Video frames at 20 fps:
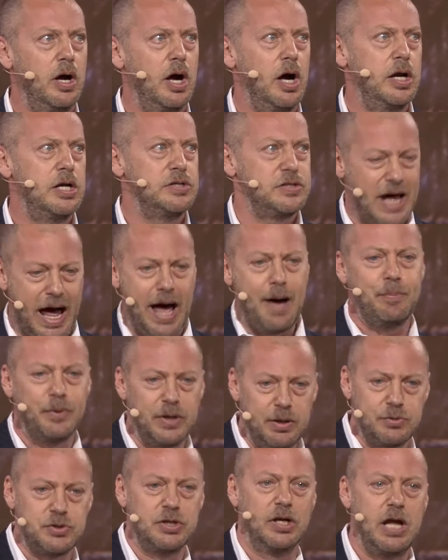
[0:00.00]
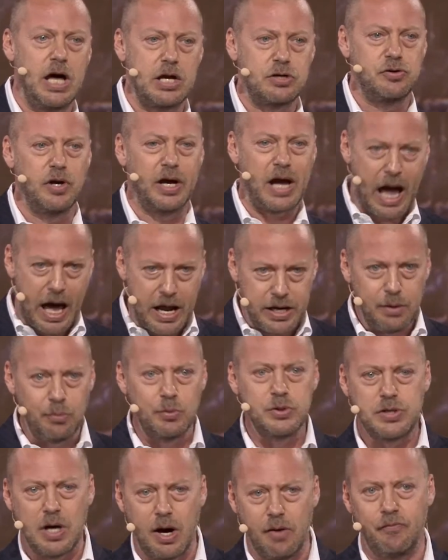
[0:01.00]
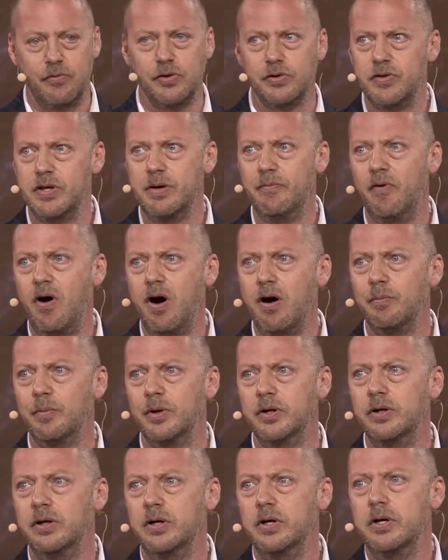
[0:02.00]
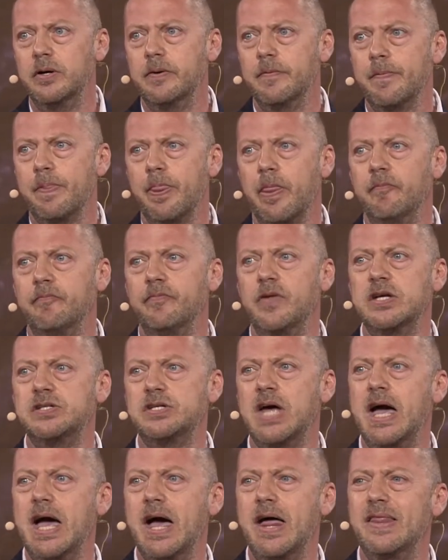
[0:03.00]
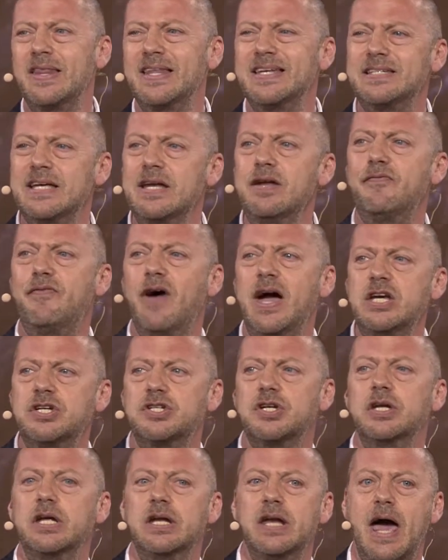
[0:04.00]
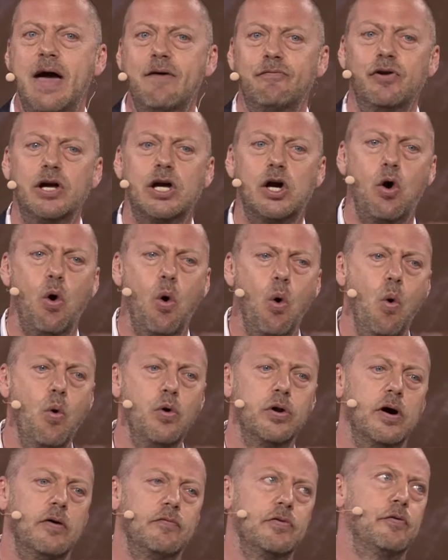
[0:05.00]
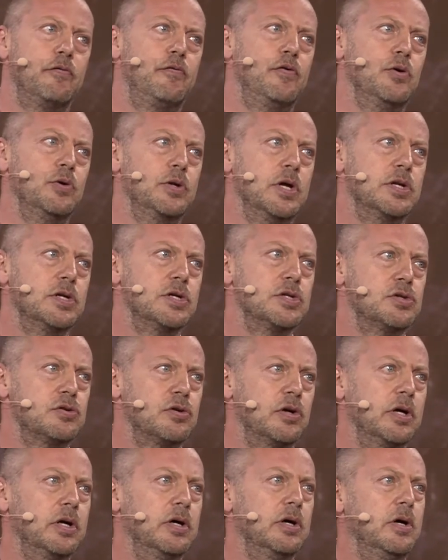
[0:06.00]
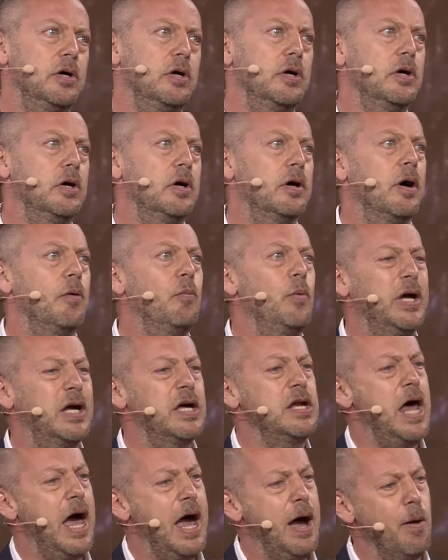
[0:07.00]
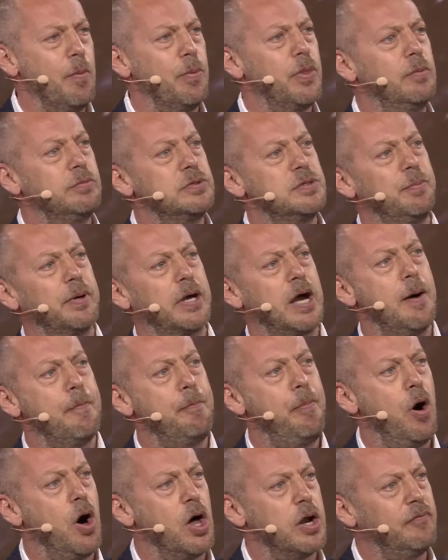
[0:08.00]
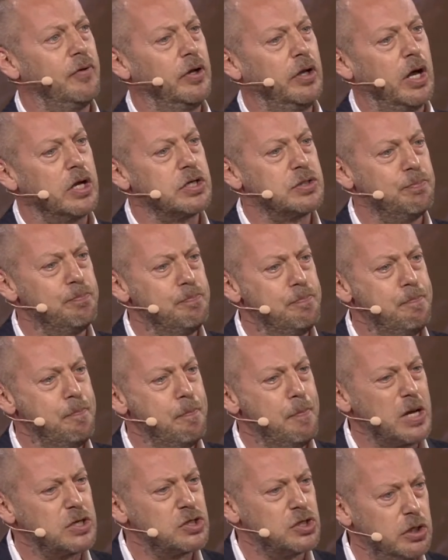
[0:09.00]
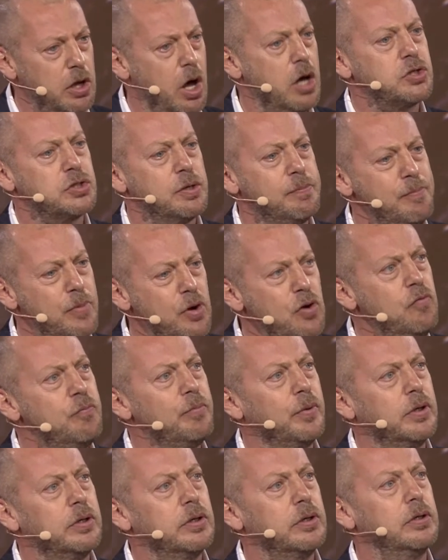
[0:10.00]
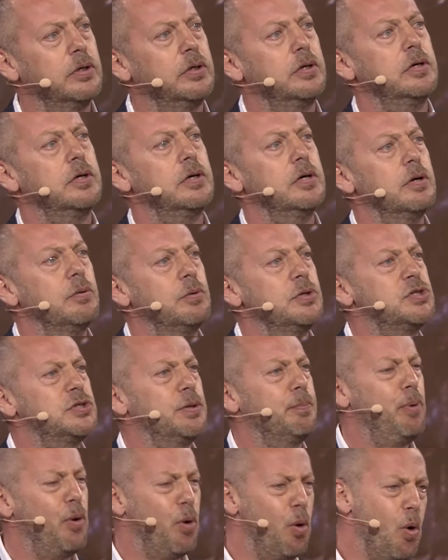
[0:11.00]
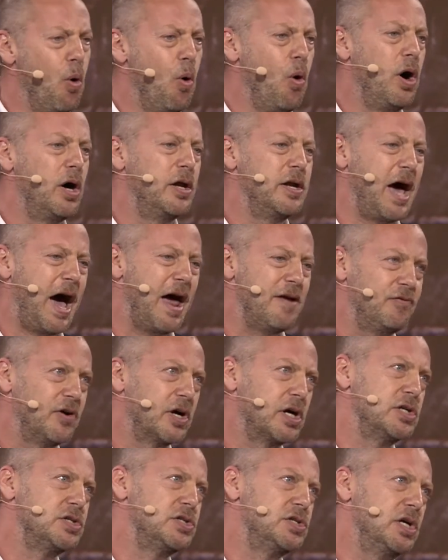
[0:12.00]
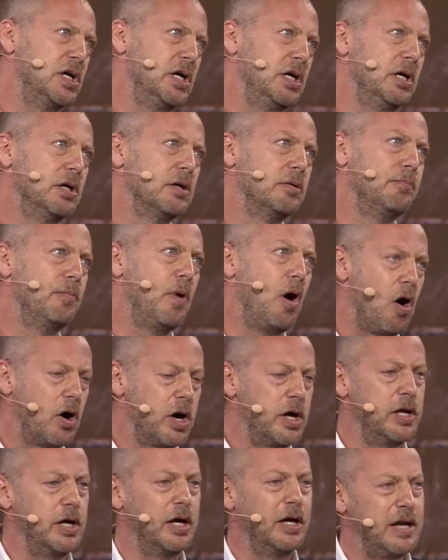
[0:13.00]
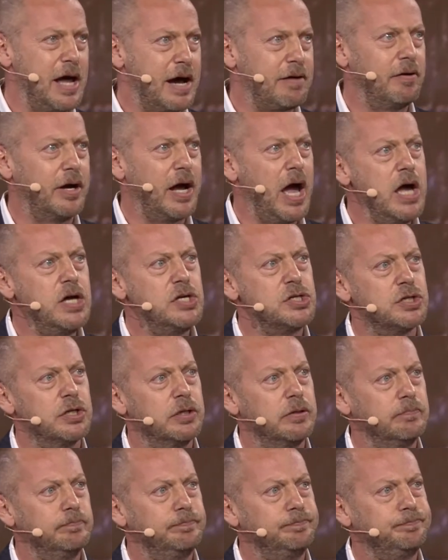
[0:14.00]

And as it happened, it was electric and it was helpful to the environment. There's innovation in every corner of the food industry, and we can help them to become part of a much larger movement with support and advocacy, marketing and aggregation.